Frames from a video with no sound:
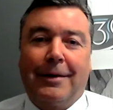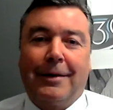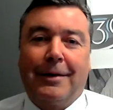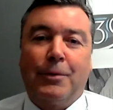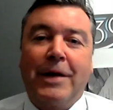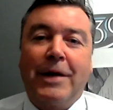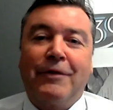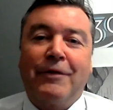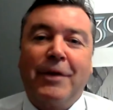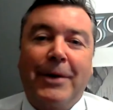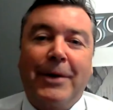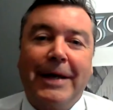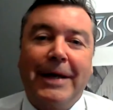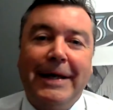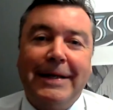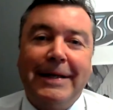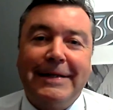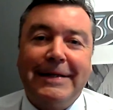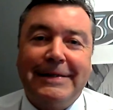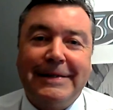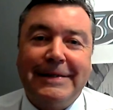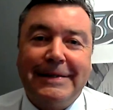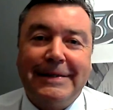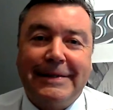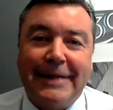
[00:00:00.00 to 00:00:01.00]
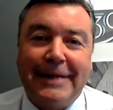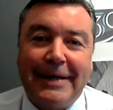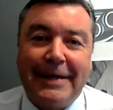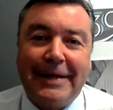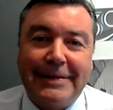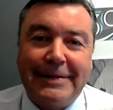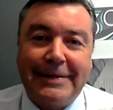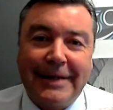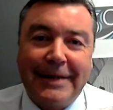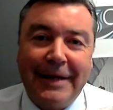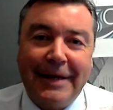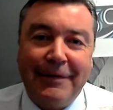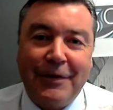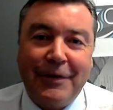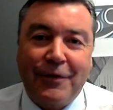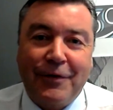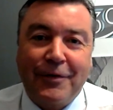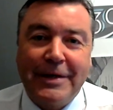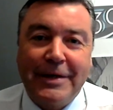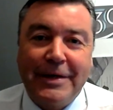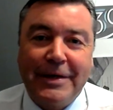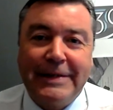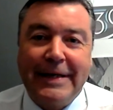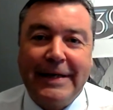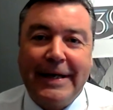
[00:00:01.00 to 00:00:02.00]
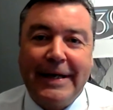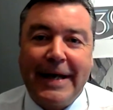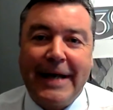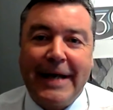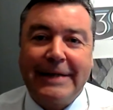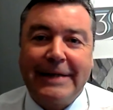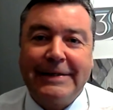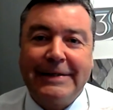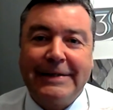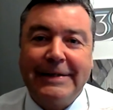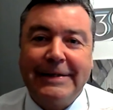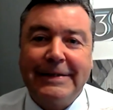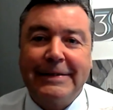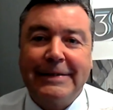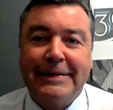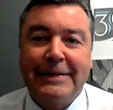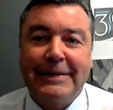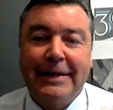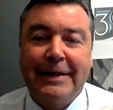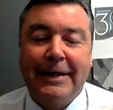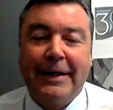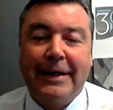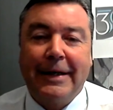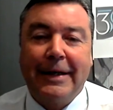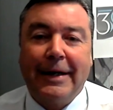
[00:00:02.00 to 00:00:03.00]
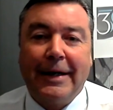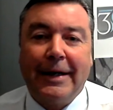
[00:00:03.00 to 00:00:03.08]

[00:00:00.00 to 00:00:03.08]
Everybody, this is Steve at 3C Analysis.